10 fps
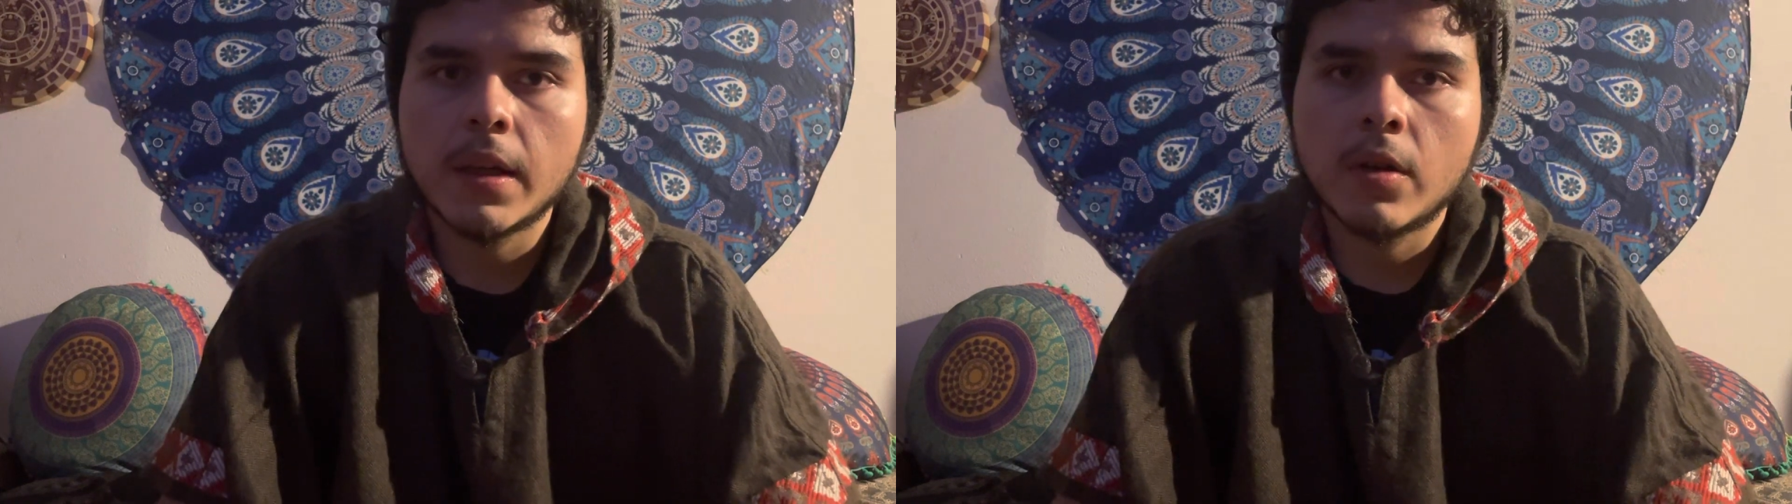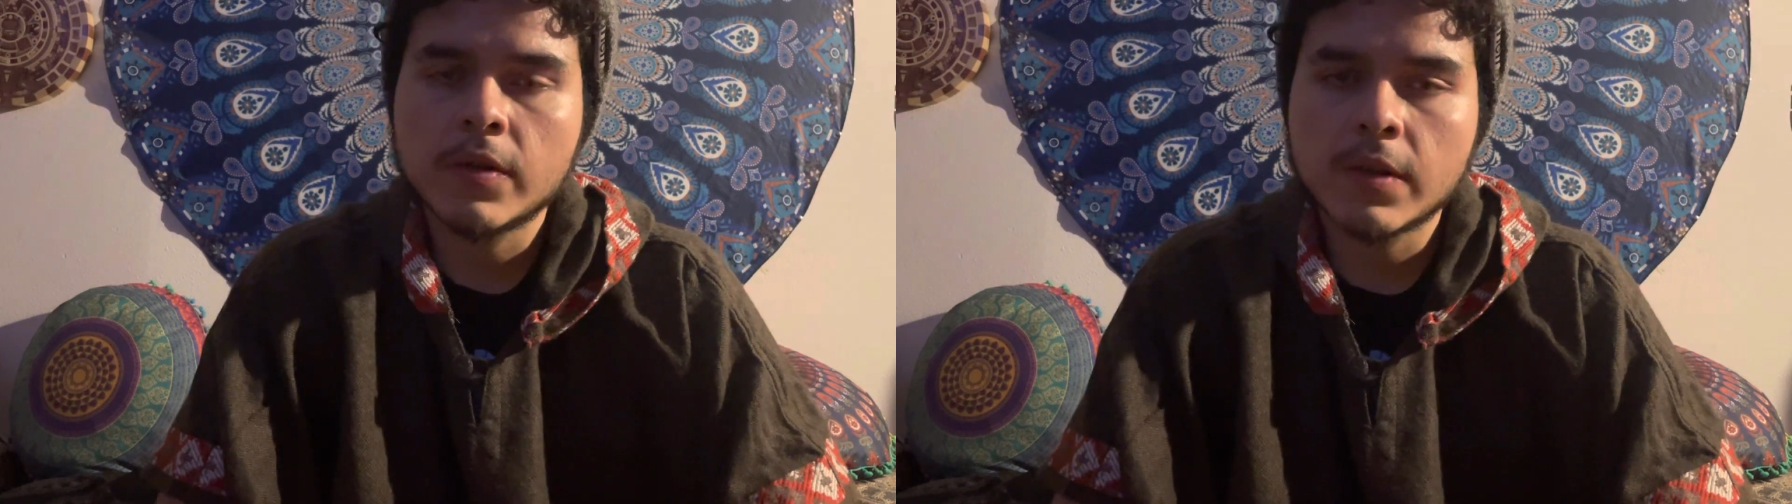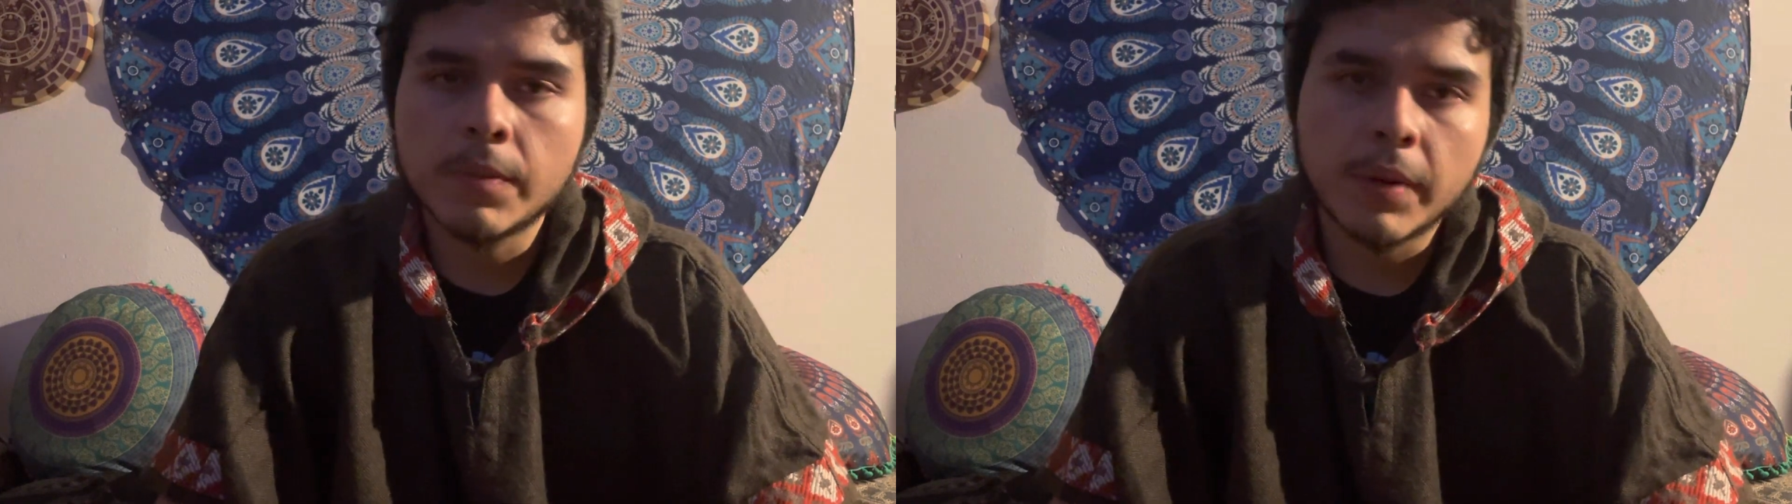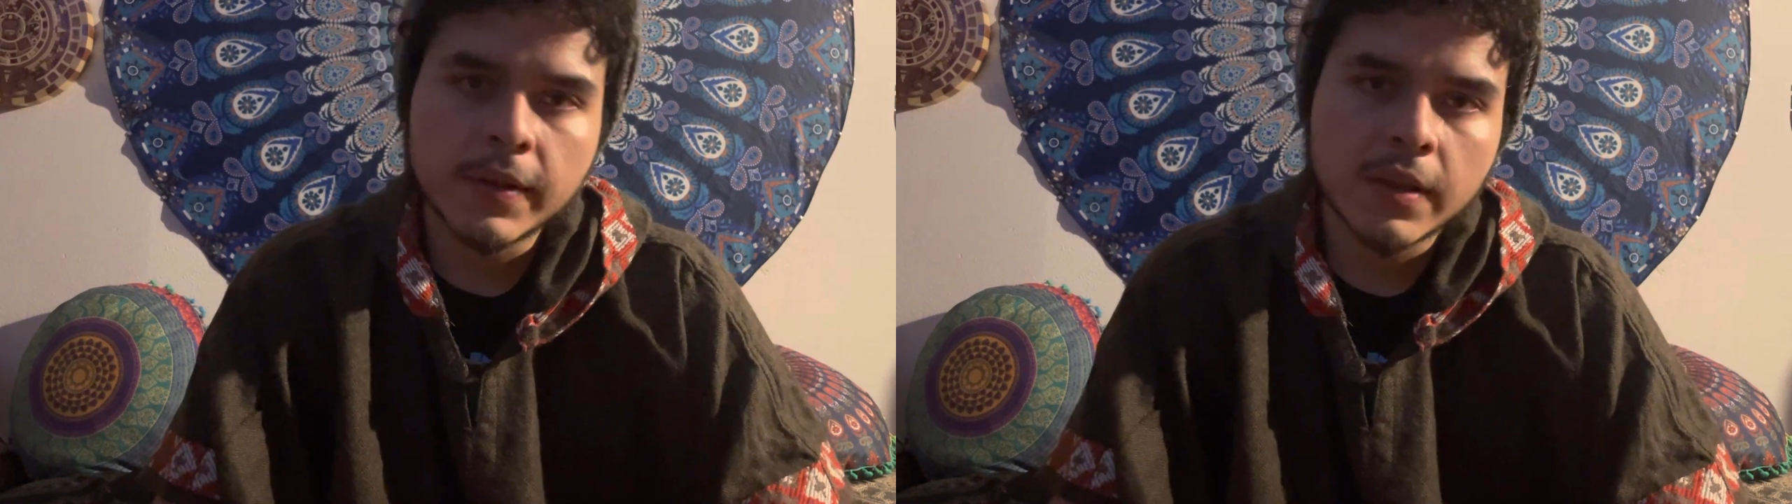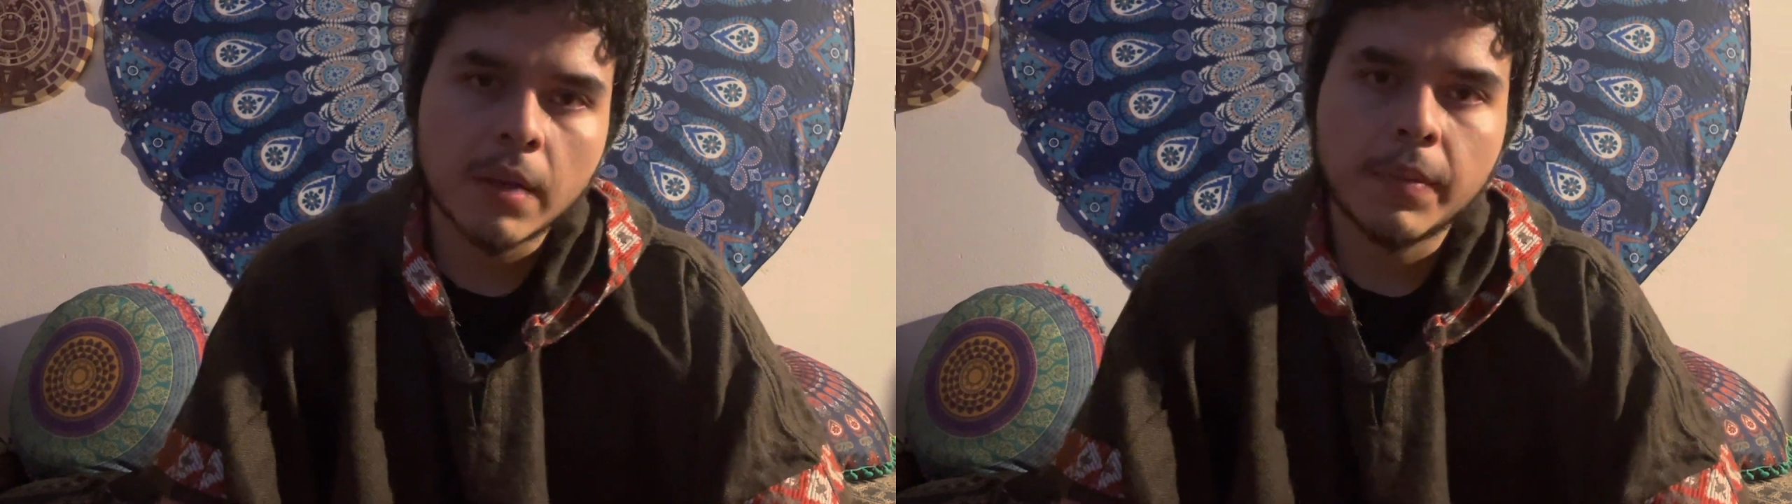goes to the bus
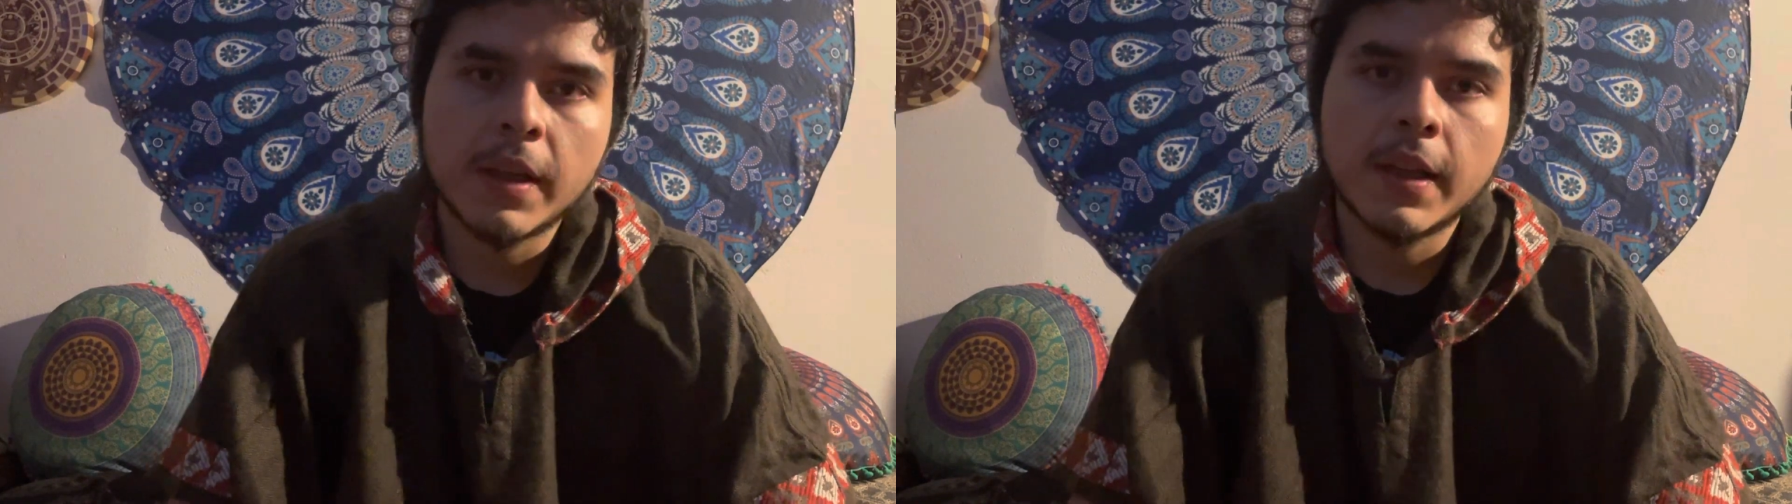stop and he